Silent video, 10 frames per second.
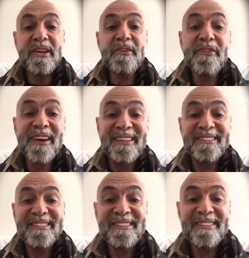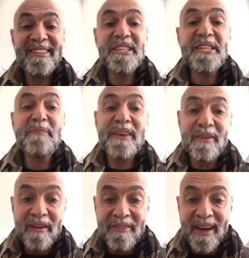Dear friends, this is
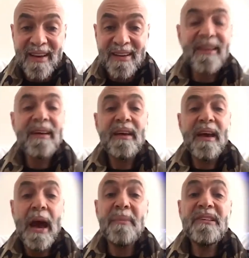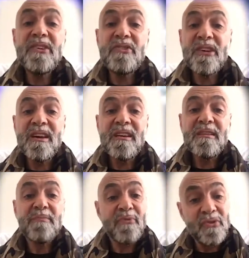Pierre Ravan. I'm a DJ,
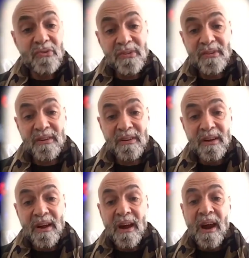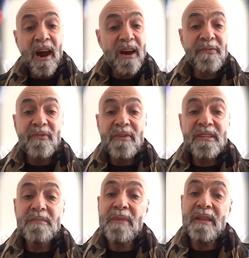producer,
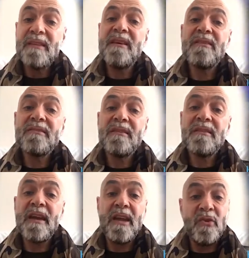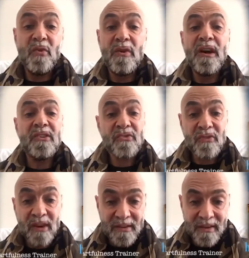heartfulness meditation and yoga
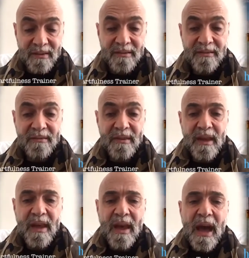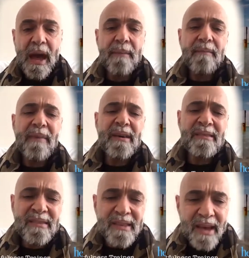instructor. I am
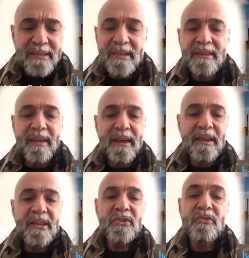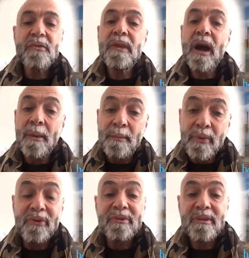excited and extremely
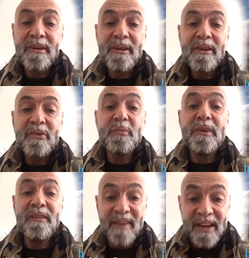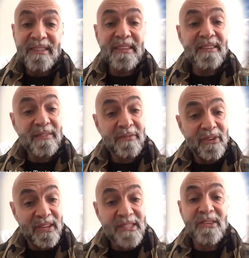humbled to be invited for
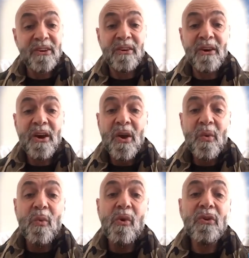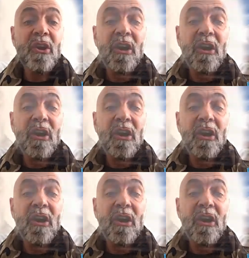this year's World